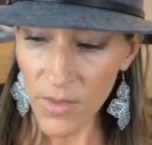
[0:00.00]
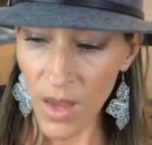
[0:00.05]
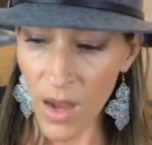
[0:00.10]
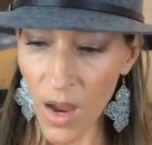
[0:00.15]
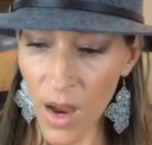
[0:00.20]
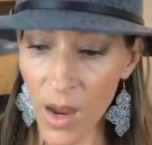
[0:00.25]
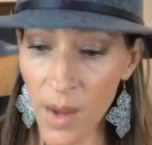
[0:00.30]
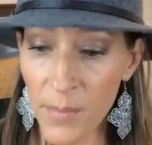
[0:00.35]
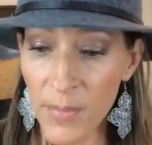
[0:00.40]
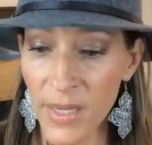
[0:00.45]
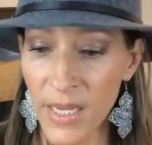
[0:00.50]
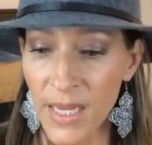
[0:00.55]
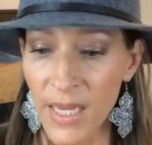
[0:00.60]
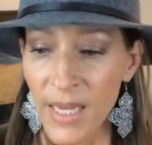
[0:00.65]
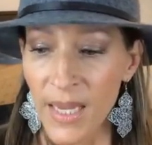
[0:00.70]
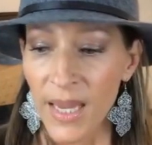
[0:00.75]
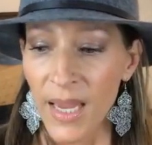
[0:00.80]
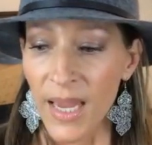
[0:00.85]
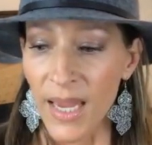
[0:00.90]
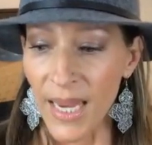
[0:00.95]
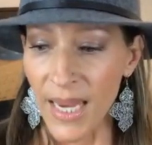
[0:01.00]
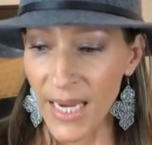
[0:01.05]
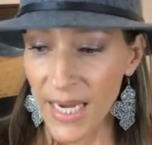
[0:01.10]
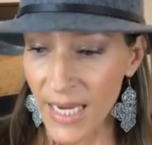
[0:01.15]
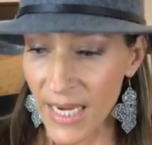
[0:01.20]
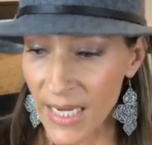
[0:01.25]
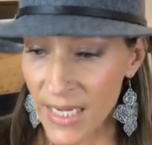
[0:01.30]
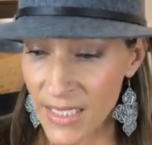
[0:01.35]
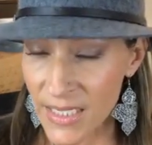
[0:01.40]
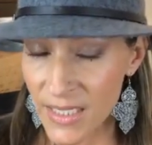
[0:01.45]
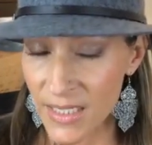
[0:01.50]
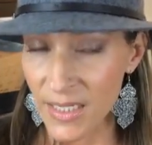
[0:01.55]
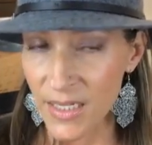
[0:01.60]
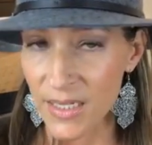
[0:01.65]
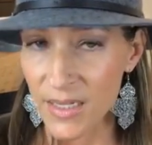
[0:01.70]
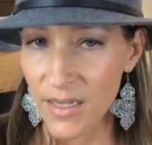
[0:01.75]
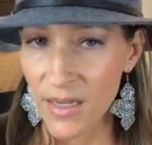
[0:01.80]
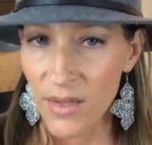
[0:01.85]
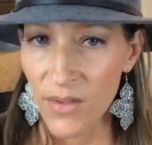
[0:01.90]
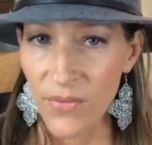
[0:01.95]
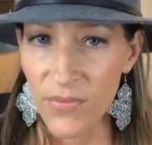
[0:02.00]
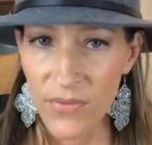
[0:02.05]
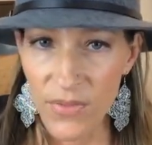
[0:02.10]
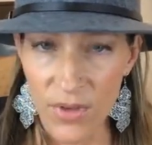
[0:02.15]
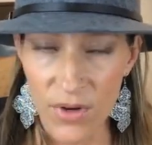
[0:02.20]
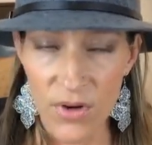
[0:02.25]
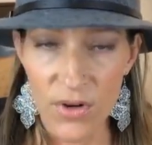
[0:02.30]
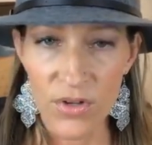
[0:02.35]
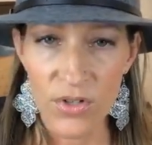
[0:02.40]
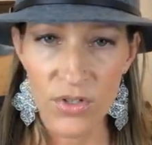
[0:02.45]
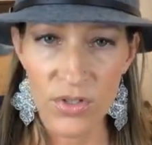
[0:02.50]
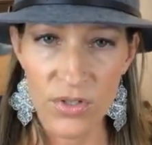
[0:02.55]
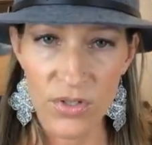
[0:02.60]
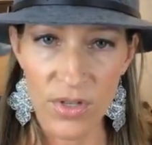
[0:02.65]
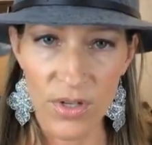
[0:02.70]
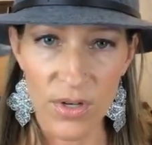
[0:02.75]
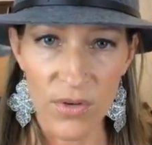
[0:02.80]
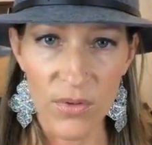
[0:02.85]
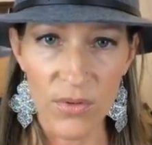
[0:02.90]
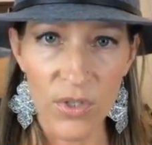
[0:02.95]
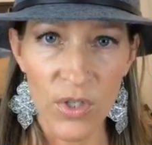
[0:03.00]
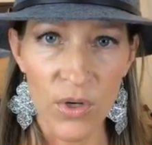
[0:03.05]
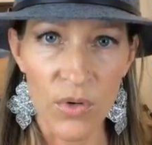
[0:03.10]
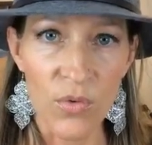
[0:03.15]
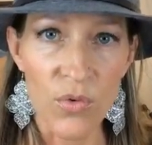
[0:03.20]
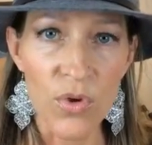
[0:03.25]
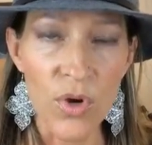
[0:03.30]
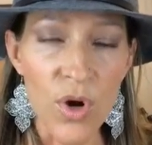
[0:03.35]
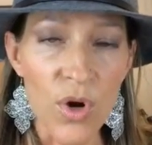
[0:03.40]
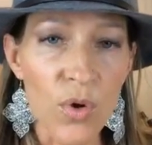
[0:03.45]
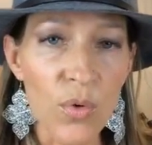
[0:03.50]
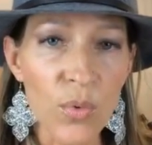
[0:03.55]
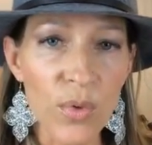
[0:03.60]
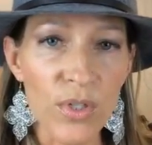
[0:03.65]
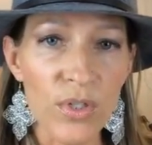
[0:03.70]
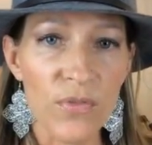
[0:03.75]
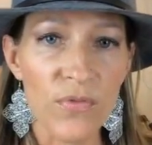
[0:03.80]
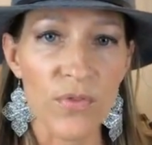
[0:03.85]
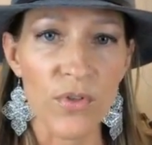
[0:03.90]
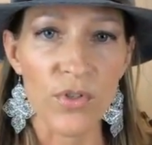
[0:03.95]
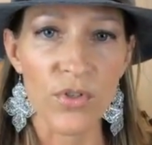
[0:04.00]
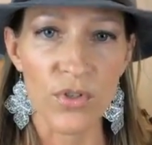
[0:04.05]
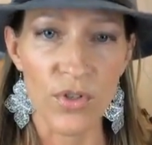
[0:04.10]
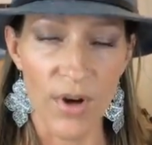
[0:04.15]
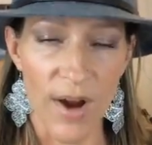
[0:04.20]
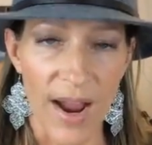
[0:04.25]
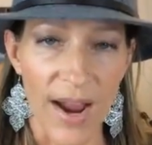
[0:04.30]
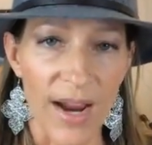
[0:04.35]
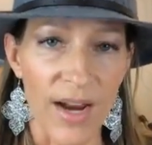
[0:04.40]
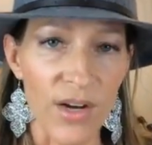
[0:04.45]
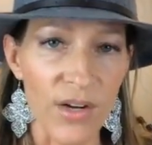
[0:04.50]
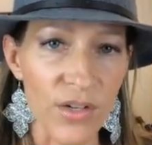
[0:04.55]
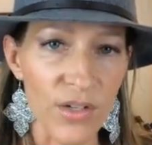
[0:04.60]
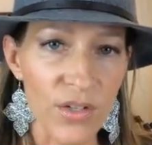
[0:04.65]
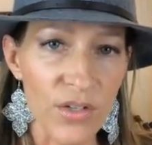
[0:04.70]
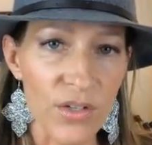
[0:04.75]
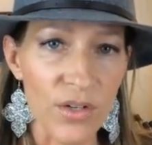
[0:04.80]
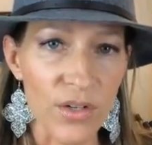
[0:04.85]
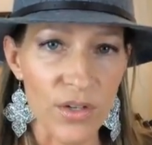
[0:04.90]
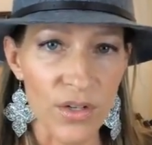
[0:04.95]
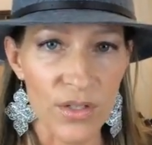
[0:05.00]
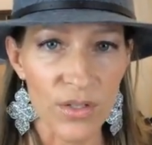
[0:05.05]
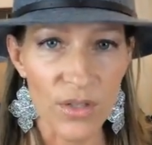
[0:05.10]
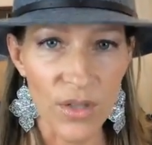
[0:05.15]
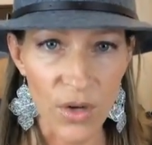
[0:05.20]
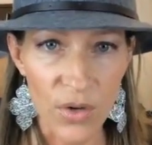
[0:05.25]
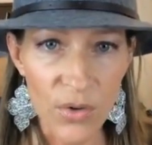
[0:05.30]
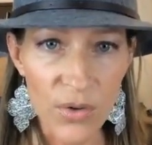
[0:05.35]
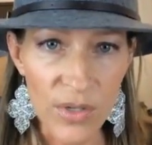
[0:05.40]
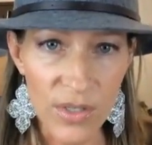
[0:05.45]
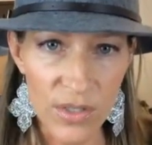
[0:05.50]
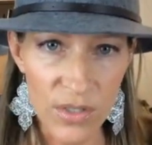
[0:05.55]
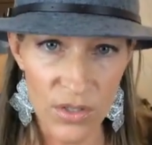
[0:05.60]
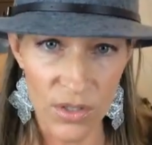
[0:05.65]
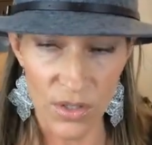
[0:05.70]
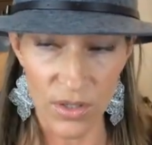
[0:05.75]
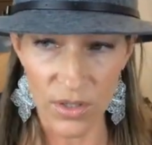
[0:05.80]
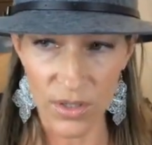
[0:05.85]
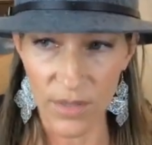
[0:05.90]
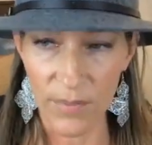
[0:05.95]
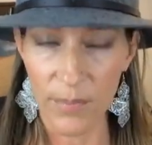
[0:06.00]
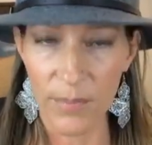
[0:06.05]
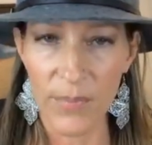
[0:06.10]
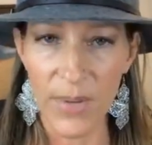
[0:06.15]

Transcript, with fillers: Um, and there's there you know know which fruits are higher in sugar and lower in sugar.